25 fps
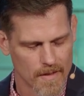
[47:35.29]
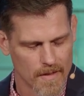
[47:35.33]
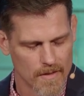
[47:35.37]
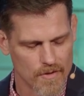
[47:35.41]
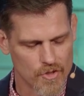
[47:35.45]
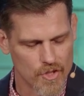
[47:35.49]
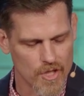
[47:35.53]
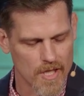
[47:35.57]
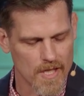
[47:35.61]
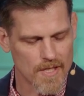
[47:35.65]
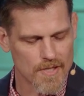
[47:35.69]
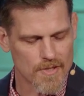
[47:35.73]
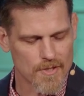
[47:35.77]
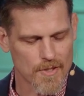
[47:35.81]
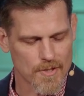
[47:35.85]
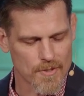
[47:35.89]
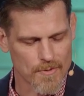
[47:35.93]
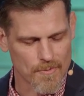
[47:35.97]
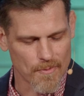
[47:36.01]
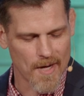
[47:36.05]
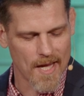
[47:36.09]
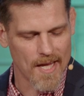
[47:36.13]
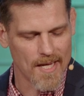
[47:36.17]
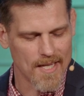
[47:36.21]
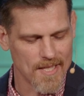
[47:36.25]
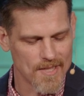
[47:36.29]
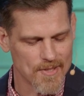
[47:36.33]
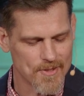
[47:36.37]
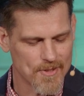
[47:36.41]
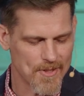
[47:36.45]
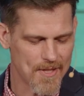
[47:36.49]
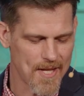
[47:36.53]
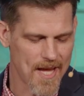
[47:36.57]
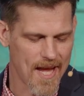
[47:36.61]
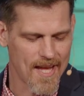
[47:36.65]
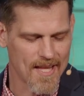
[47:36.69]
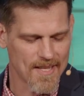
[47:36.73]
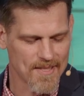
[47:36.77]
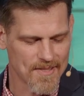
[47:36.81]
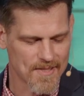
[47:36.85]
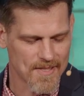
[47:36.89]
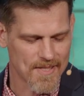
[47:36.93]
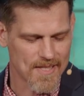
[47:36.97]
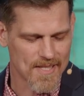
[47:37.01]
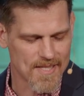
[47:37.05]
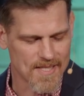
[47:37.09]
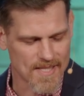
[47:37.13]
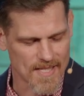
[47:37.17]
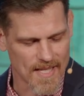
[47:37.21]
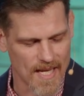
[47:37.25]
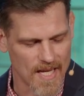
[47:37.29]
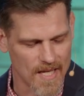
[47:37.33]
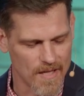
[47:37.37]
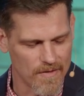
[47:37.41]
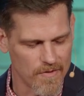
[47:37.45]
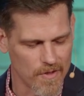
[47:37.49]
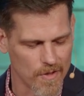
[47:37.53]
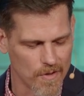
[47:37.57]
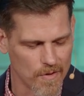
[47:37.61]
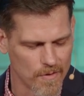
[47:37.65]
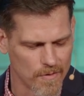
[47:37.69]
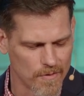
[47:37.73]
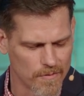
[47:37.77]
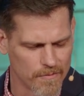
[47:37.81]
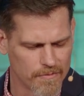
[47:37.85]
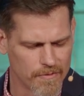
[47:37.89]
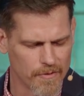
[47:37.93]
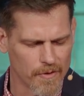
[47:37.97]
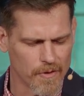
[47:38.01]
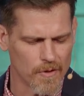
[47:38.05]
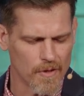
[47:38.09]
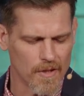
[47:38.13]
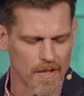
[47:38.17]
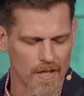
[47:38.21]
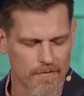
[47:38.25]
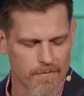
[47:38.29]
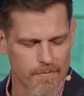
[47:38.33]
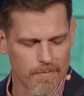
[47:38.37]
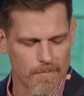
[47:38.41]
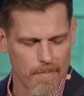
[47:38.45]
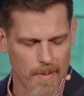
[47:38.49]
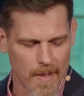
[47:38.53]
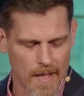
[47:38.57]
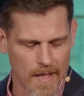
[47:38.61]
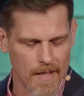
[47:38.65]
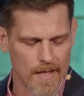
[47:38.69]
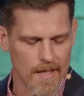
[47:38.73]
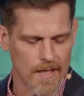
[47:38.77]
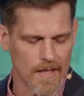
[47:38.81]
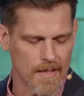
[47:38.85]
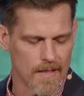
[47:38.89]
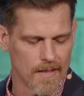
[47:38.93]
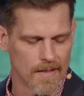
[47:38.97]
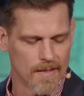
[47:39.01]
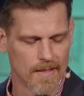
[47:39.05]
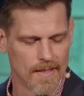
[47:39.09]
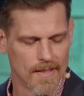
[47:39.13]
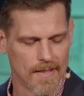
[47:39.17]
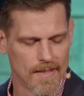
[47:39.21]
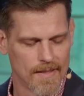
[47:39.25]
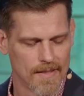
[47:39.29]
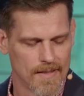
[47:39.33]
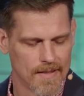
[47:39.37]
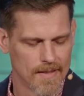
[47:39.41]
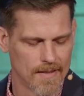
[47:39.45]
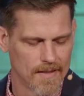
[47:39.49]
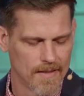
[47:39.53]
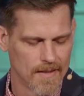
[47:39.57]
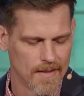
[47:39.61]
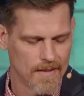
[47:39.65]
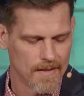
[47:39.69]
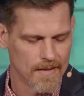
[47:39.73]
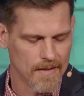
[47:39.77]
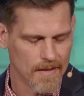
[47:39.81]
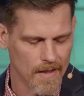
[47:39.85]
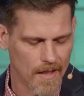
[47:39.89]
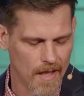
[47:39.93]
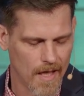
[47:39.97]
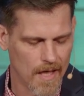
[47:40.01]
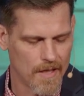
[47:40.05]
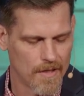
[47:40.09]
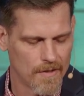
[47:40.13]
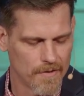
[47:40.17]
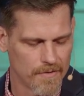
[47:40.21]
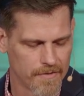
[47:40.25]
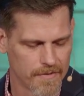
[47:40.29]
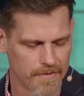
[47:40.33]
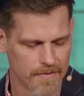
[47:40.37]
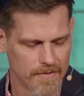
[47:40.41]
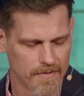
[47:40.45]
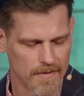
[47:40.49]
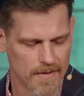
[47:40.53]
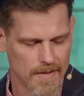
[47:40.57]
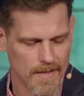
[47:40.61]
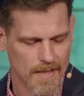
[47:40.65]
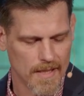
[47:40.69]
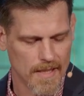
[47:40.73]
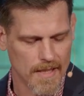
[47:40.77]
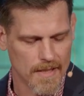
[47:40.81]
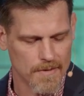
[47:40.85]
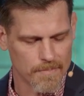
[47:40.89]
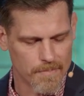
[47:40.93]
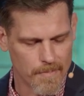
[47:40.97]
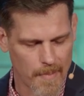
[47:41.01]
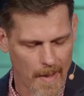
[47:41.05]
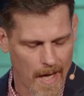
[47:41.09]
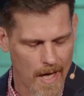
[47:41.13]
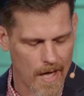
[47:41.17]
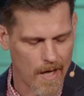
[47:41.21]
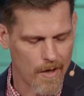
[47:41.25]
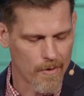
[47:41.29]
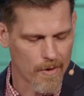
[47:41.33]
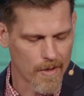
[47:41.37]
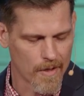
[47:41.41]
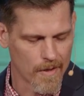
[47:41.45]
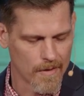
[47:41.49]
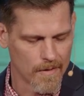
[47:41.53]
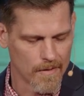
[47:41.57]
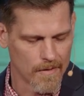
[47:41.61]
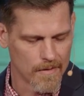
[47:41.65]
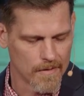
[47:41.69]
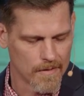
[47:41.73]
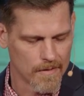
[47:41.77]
Jesus ready stands to save you, full of pity, love, and power.